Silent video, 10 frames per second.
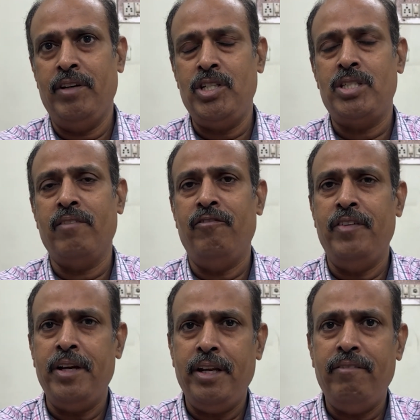which is the
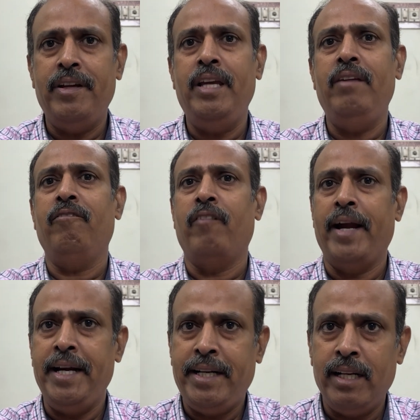very
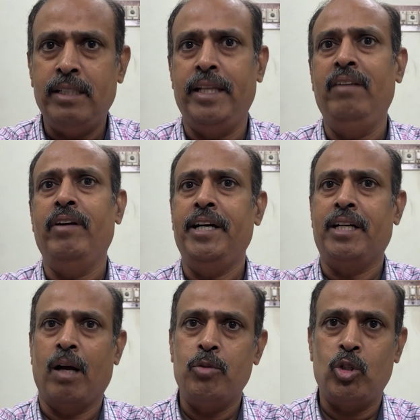vital thing when
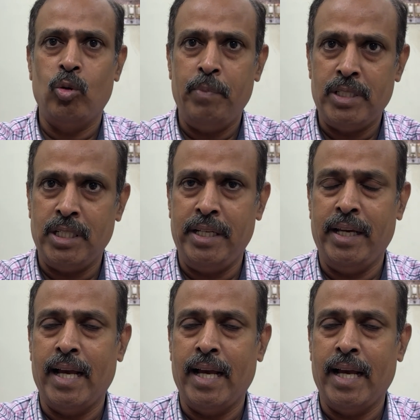it comes to obesity,